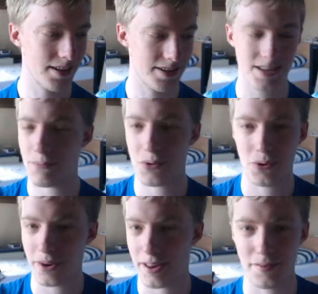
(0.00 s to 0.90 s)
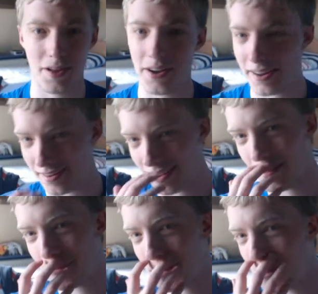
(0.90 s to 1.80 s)
Like some were already of the huggy
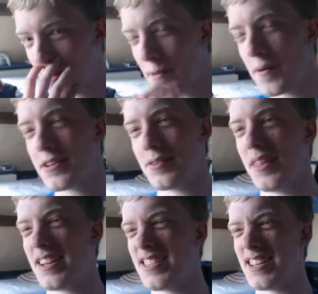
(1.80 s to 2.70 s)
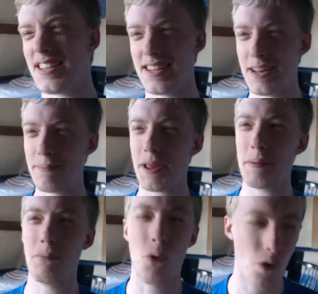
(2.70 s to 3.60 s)
type, so in that sense it didn't mean
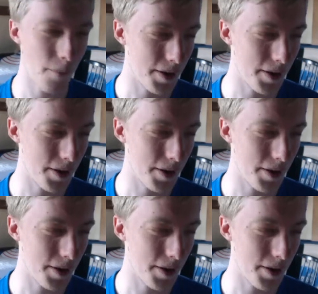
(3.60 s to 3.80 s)
more,